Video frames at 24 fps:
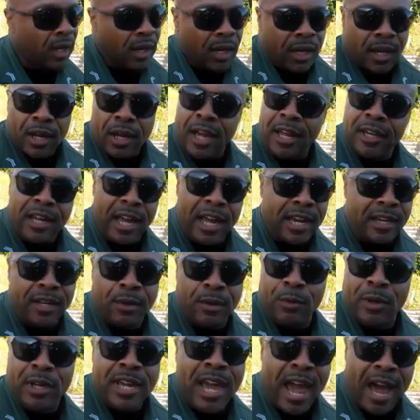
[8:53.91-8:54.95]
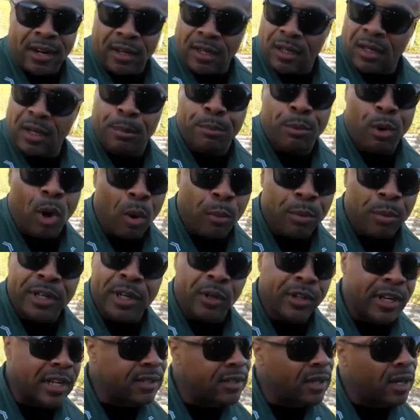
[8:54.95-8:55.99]
And we handle it appropriately. Don't
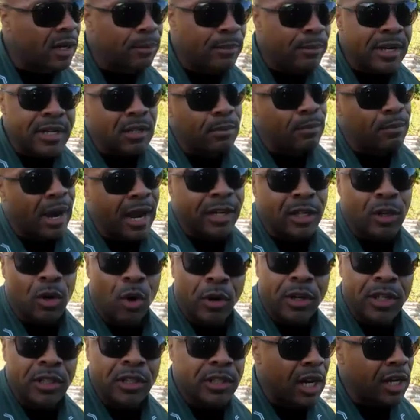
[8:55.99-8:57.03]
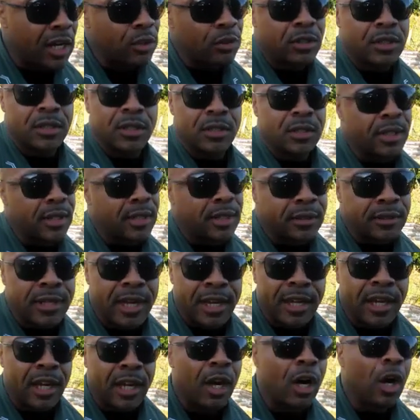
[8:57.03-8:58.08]
necessarily mean somebody going to jail. You just get a
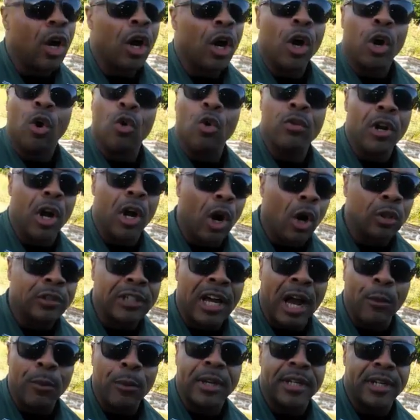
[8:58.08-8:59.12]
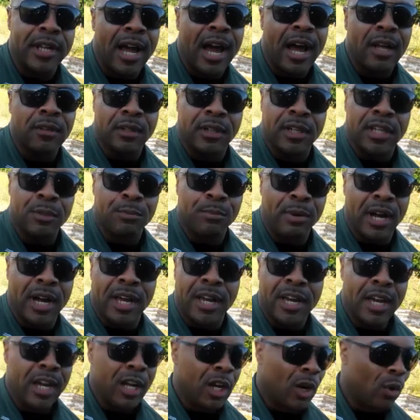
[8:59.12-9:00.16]
ticket. Who knows how we can handle this? But
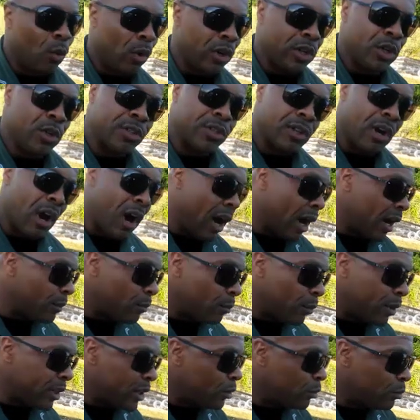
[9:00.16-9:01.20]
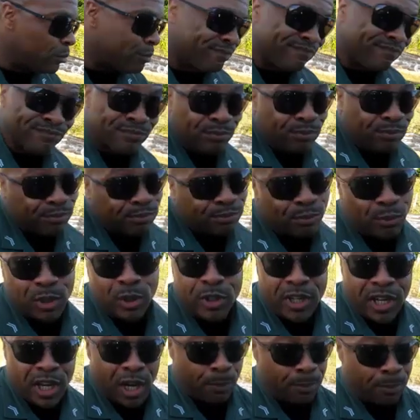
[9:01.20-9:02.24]
when you start, when you
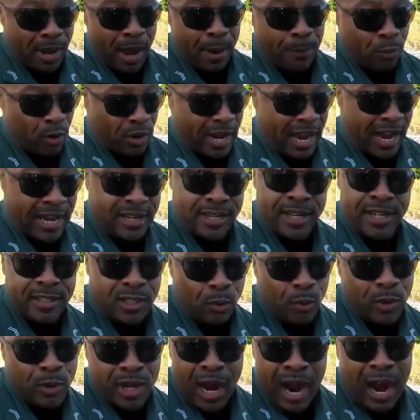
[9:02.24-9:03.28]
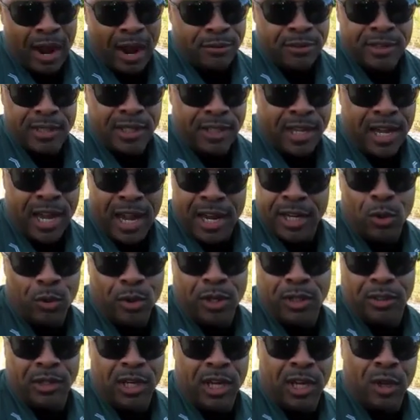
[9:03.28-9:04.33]
give paperwork like this that we obviously can't do
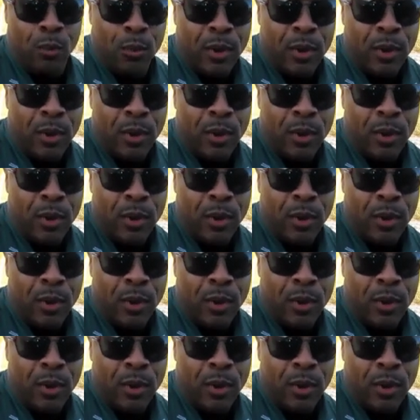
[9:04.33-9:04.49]
anything